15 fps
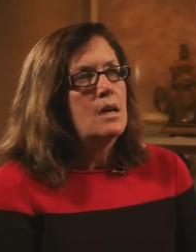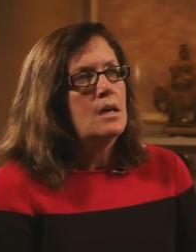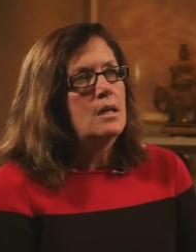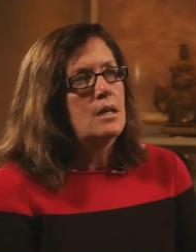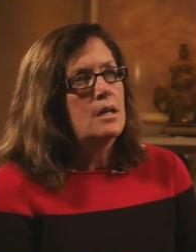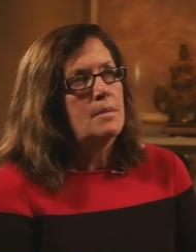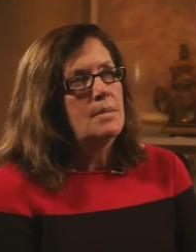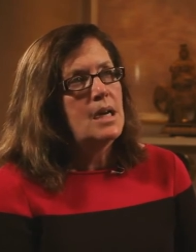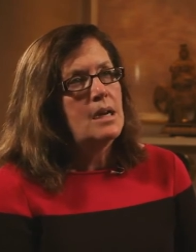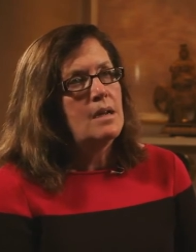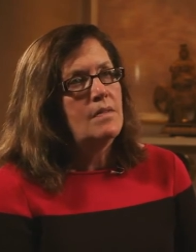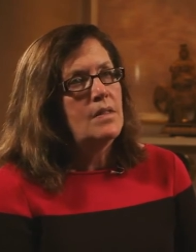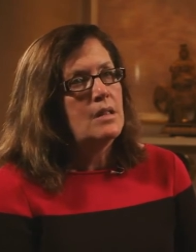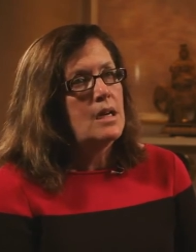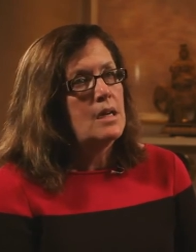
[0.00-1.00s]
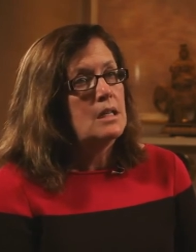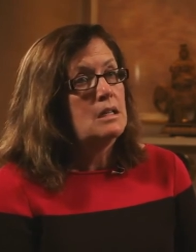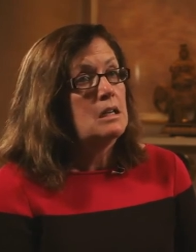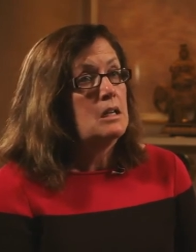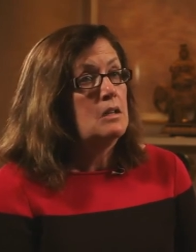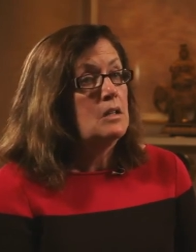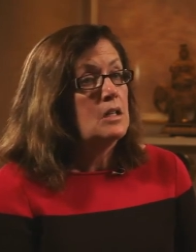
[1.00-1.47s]
Um, and
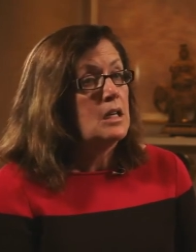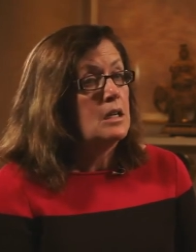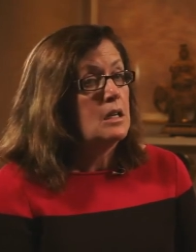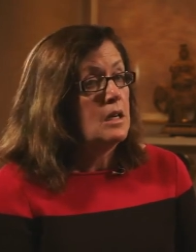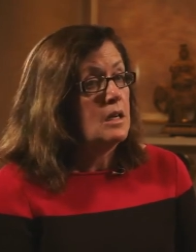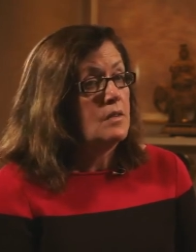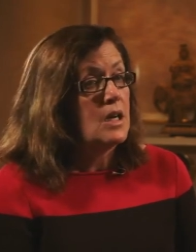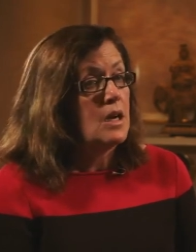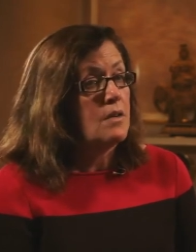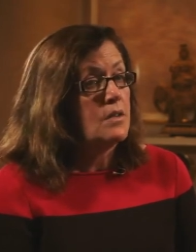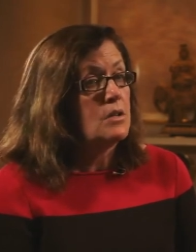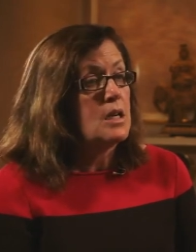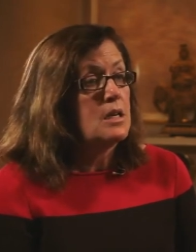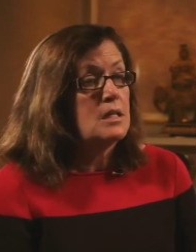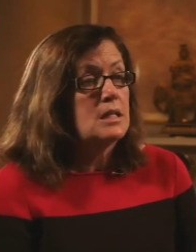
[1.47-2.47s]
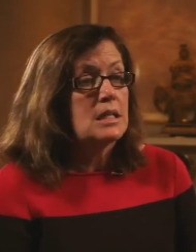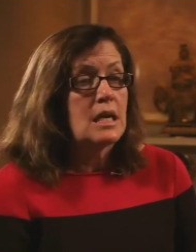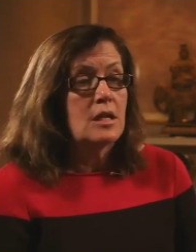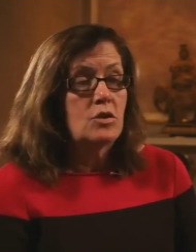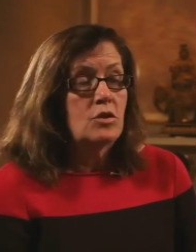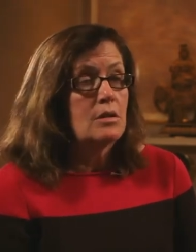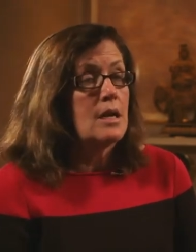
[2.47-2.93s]
then in the, in the other kids,
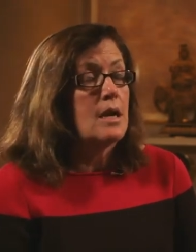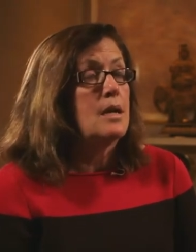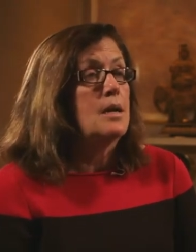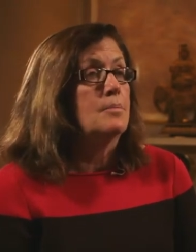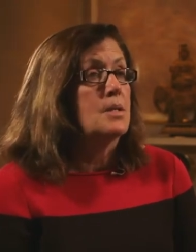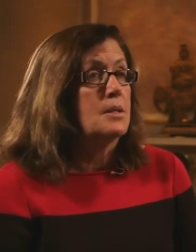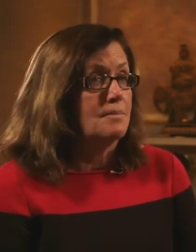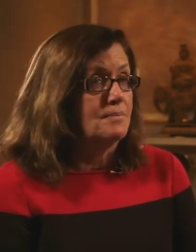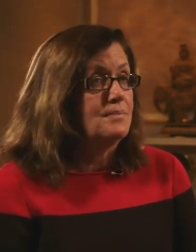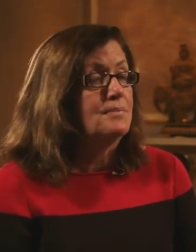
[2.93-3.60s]
get your labs.